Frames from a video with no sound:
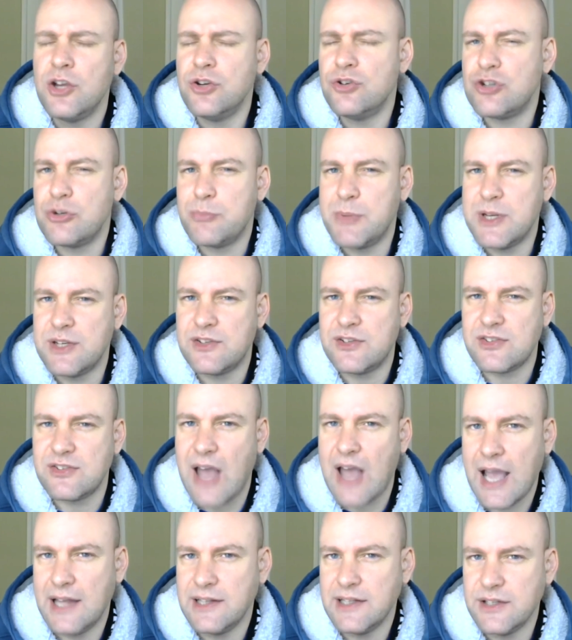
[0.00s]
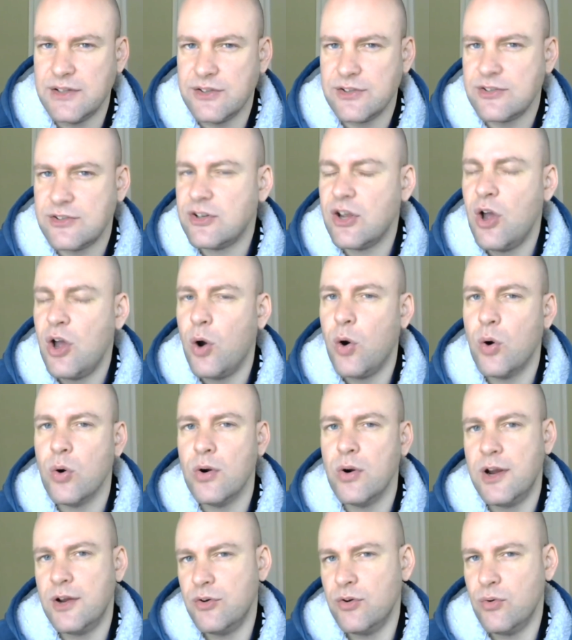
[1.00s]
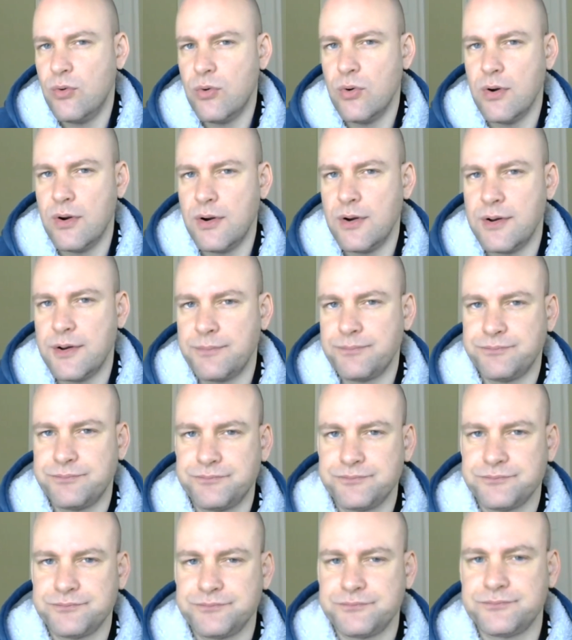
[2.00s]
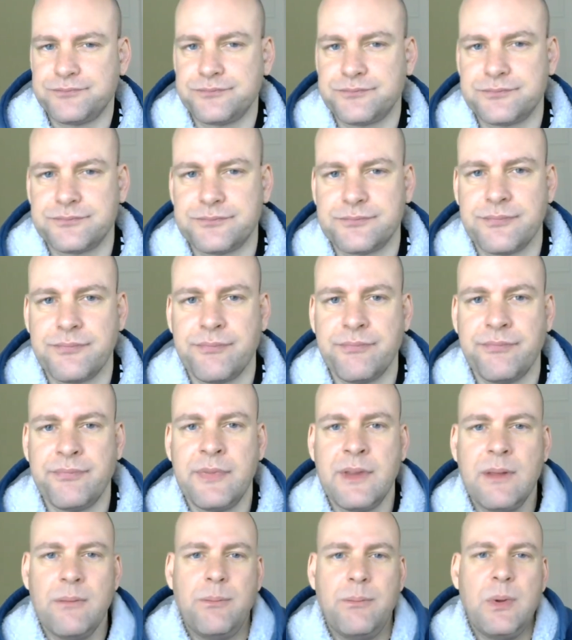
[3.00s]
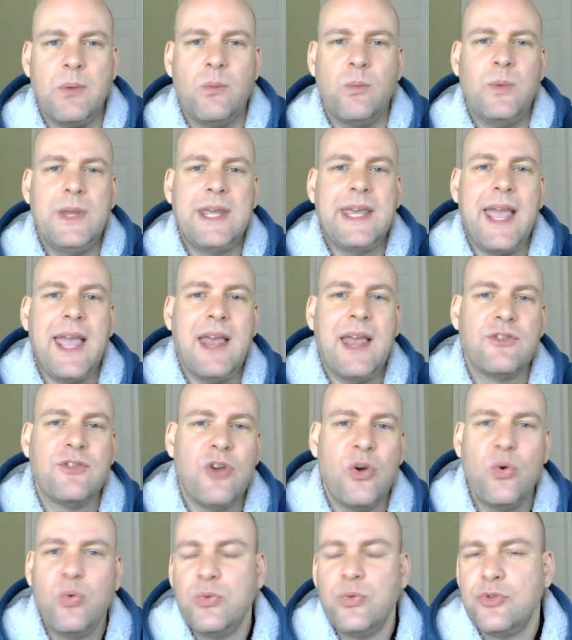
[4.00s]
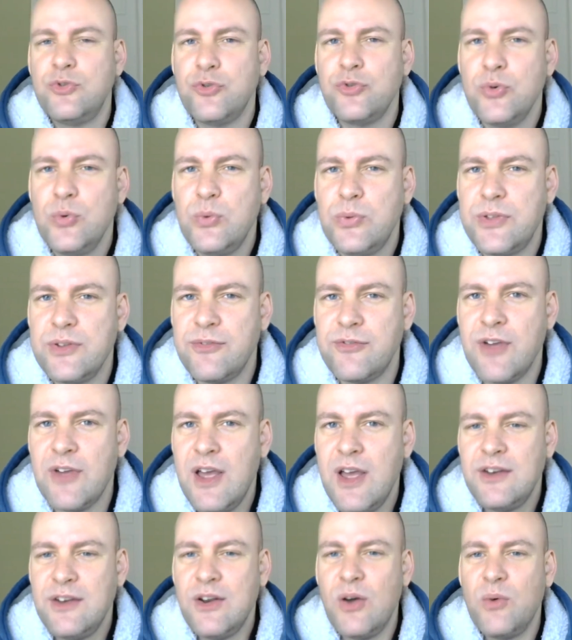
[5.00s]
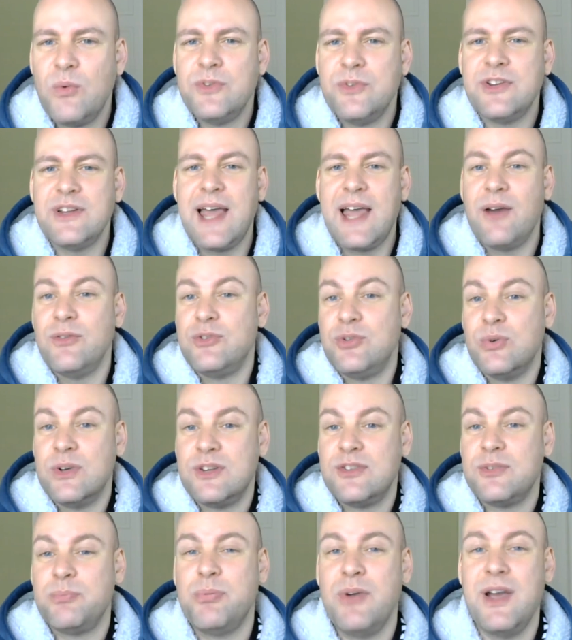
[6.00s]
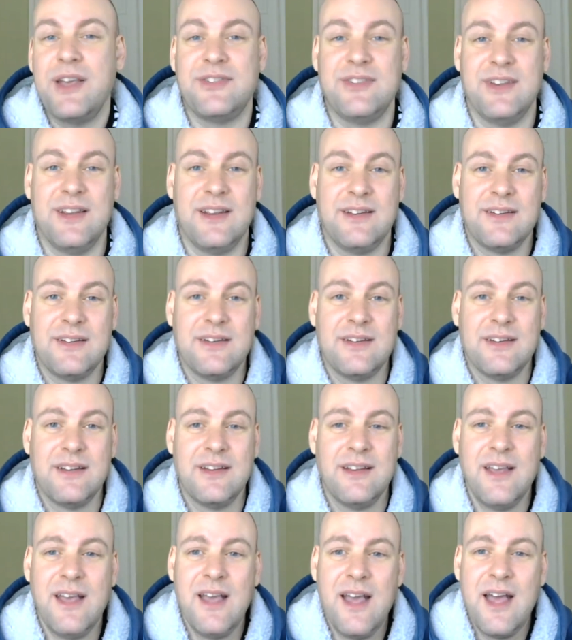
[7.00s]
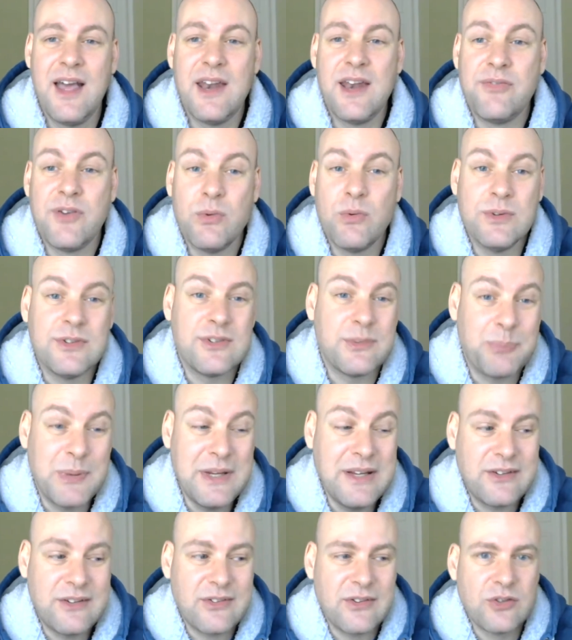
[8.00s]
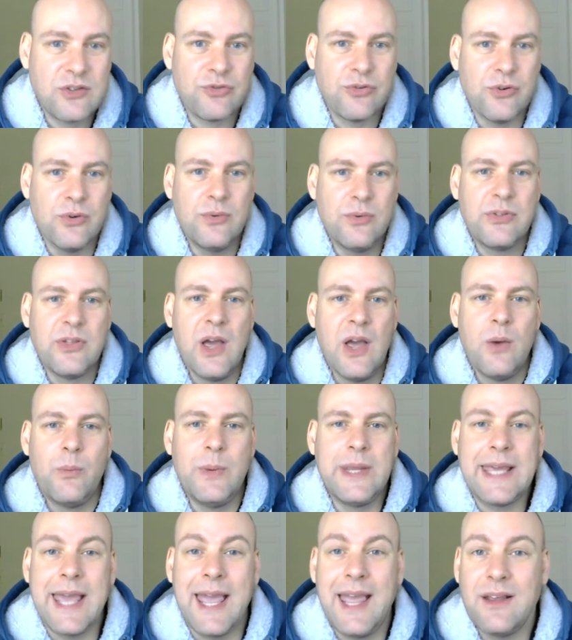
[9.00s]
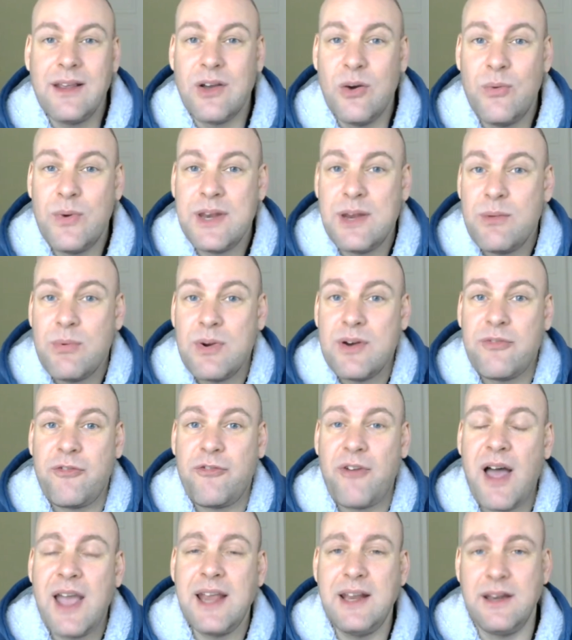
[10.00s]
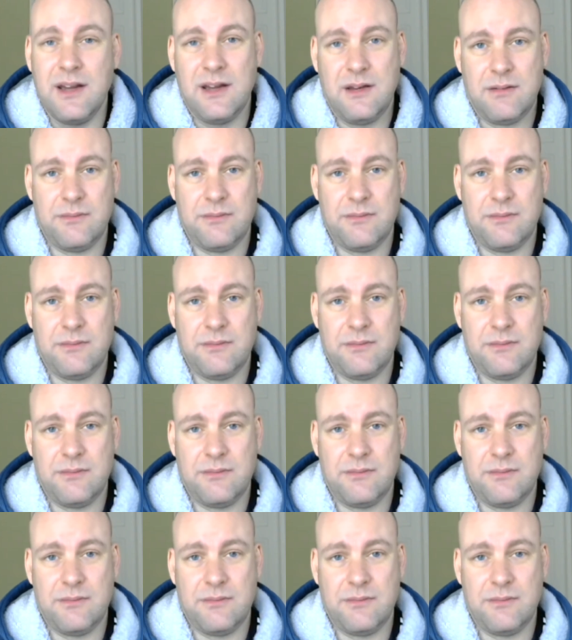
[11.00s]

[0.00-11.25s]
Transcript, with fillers: should be silenced or ignored. But we can't know the truth if no one's allowed to express it. And if no one speaks the truth, we can't go anywhere to find it.